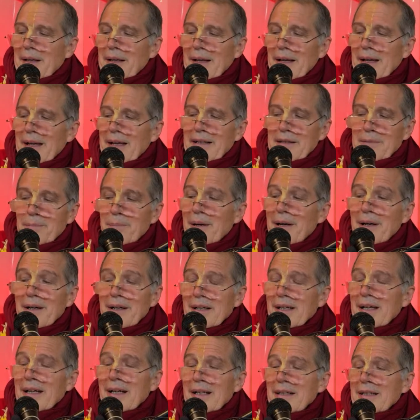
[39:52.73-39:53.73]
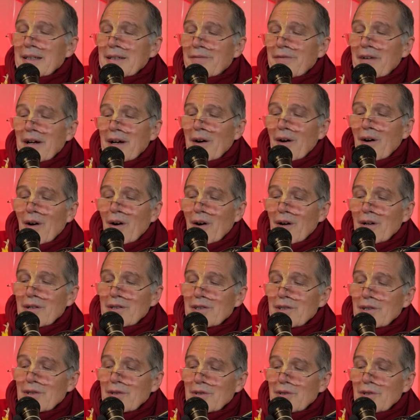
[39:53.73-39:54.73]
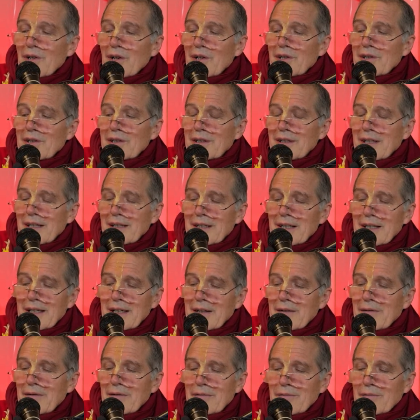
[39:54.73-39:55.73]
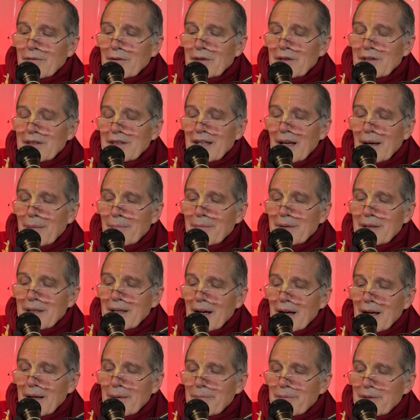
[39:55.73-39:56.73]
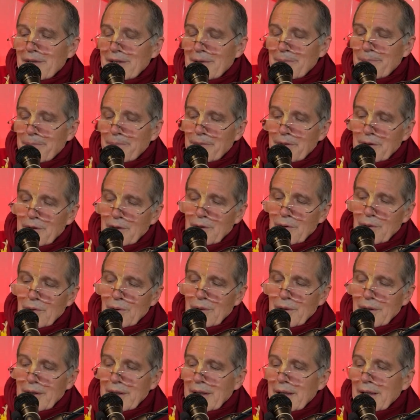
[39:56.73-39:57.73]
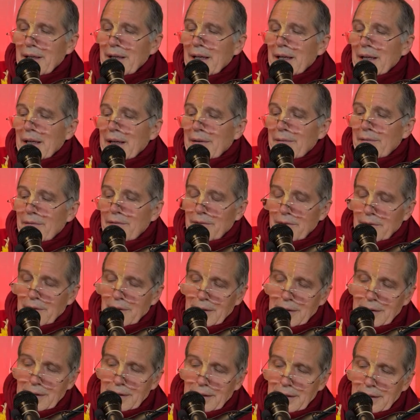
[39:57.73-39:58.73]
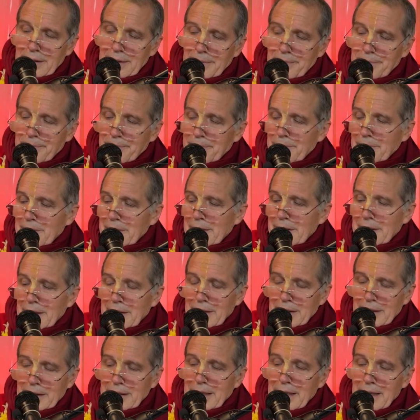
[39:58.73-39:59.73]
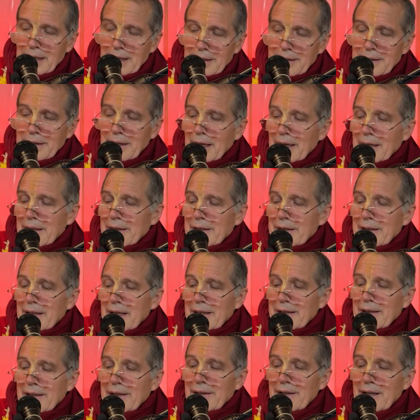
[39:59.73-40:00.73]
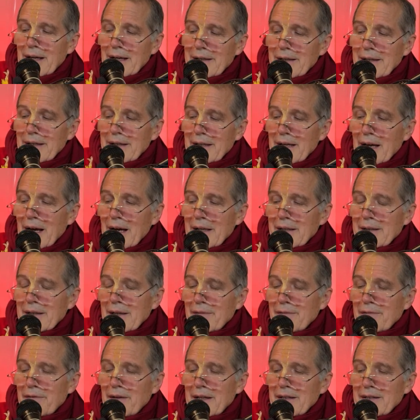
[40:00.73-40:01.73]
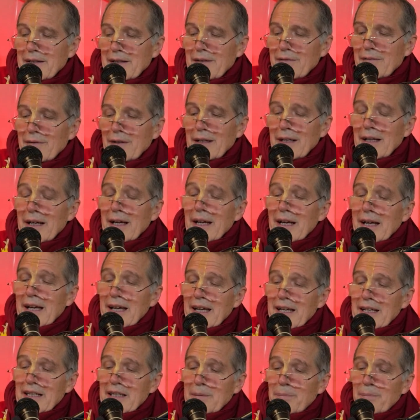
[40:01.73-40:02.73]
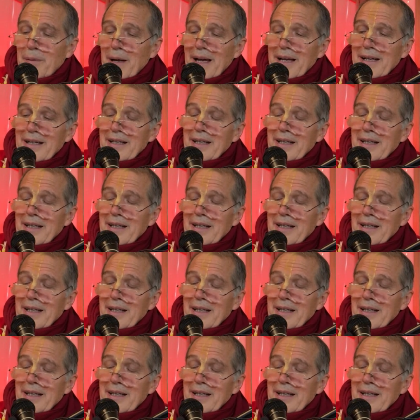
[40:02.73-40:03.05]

His miracles were also not that he would sometimes during uh, the kirtans at the Ratha Yatra festival, expand